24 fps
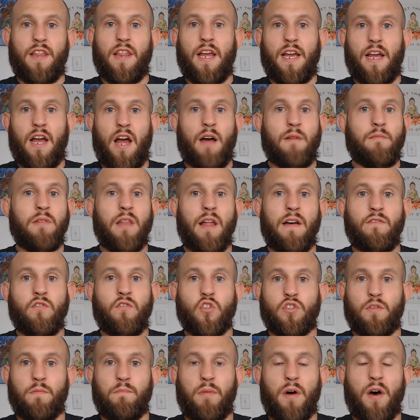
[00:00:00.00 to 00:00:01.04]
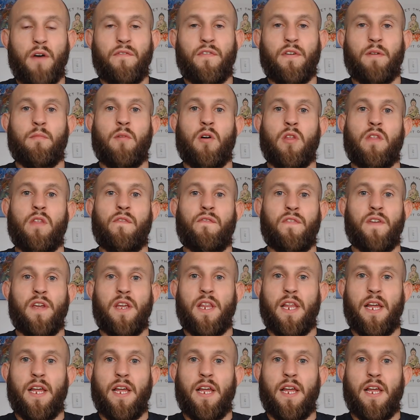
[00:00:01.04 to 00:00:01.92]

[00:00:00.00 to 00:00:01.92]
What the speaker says: Like, I'm levels above him on the feet.